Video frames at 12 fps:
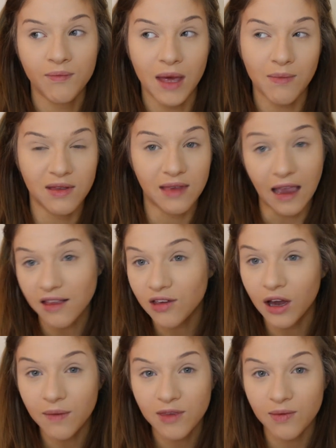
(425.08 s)
maybe
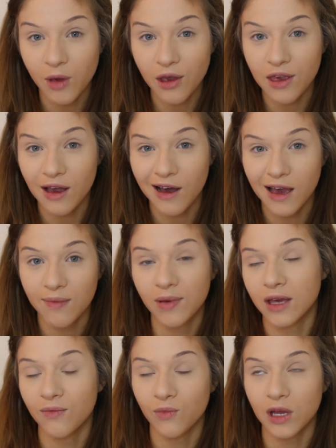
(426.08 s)
daytime smoky eye,
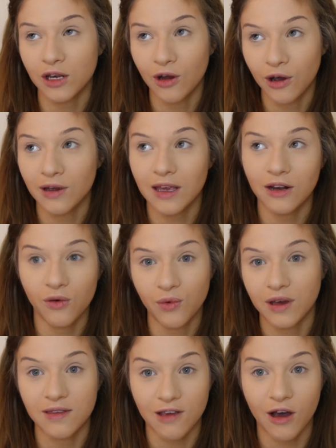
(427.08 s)
but we know it
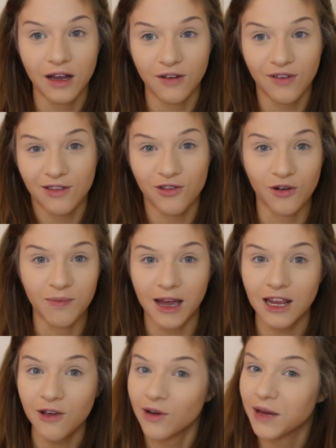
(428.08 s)
always kind of gets
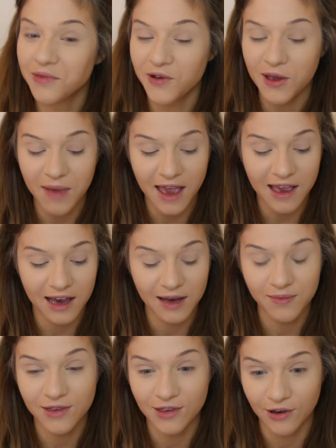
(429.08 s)
dramatic when I'm doing
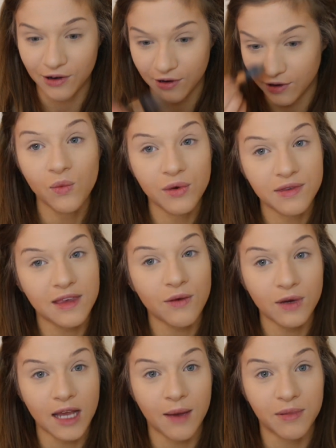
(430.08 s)
makeup, so we'll see
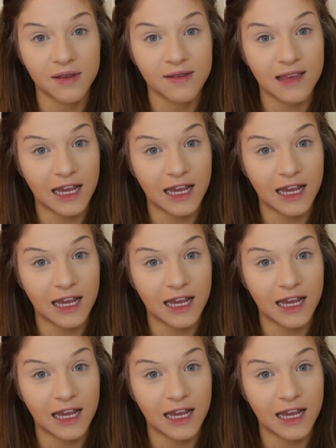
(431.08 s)
what happens